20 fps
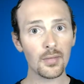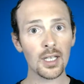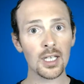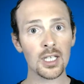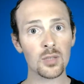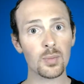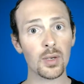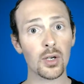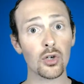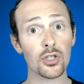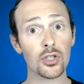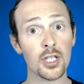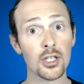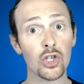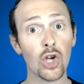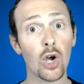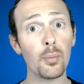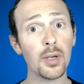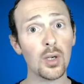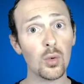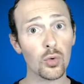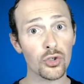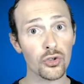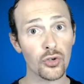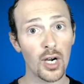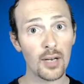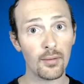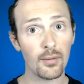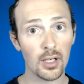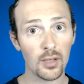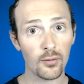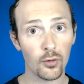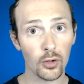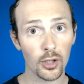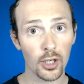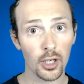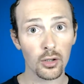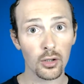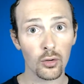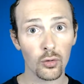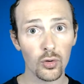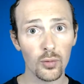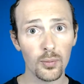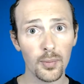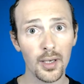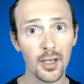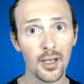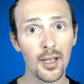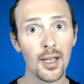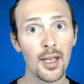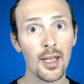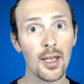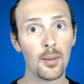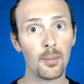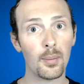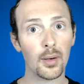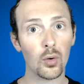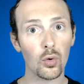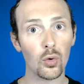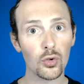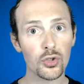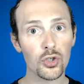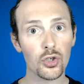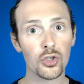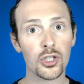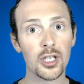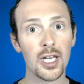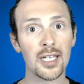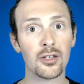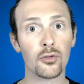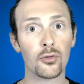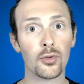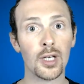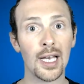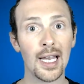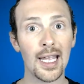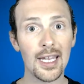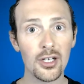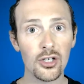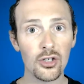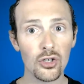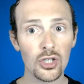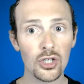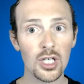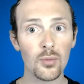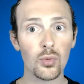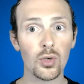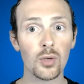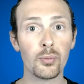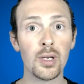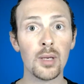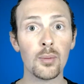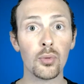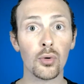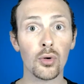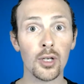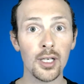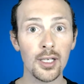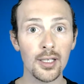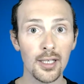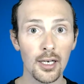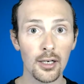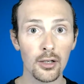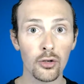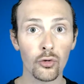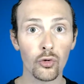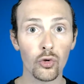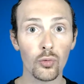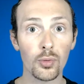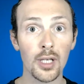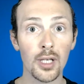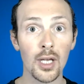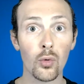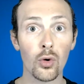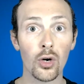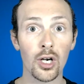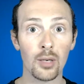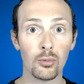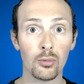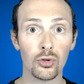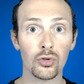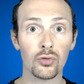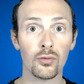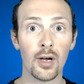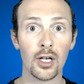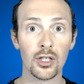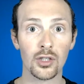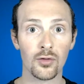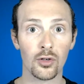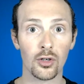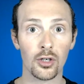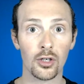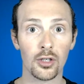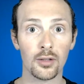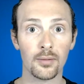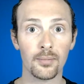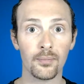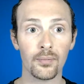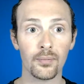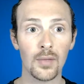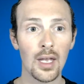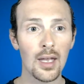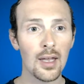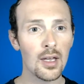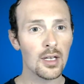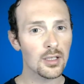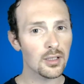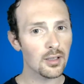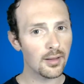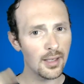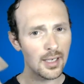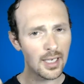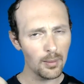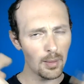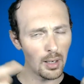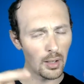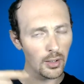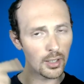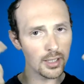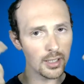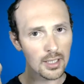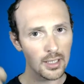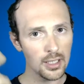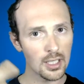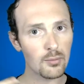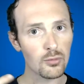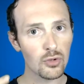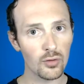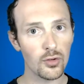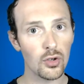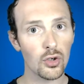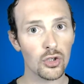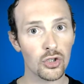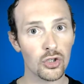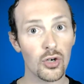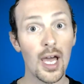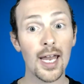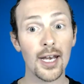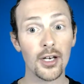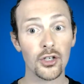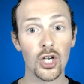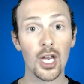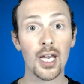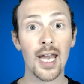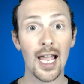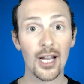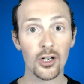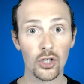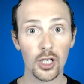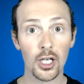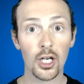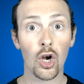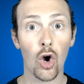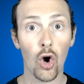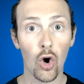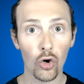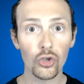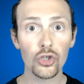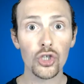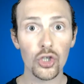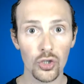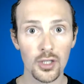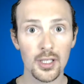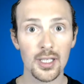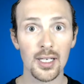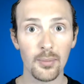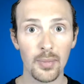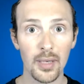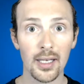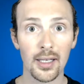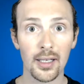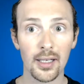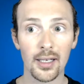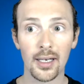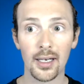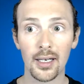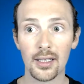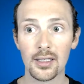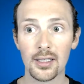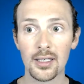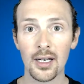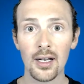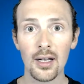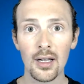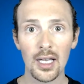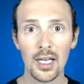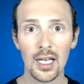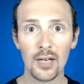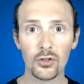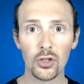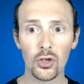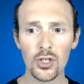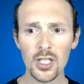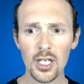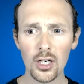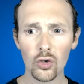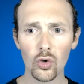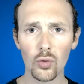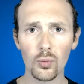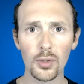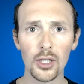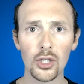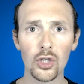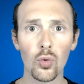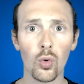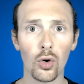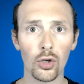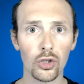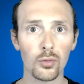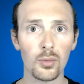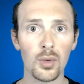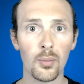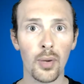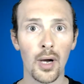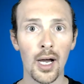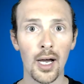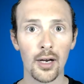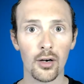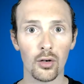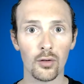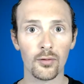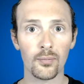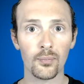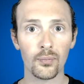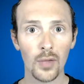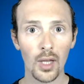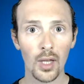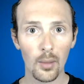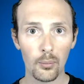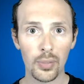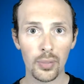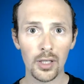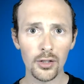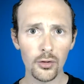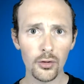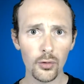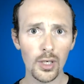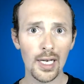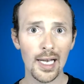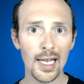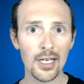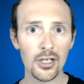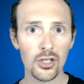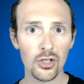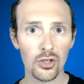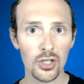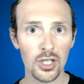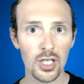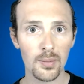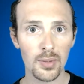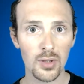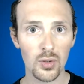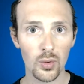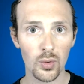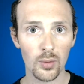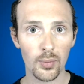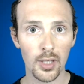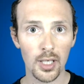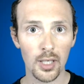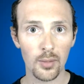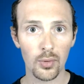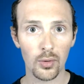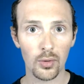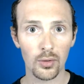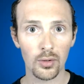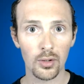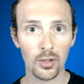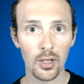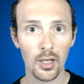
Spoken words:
is because the topic was relevant for that group, but also she had a relationship with people in that group that were able to vouch for her. So think about it in terms of your strategy and actually consciously building it. If there is a group that you want to be part of, build relationships with people.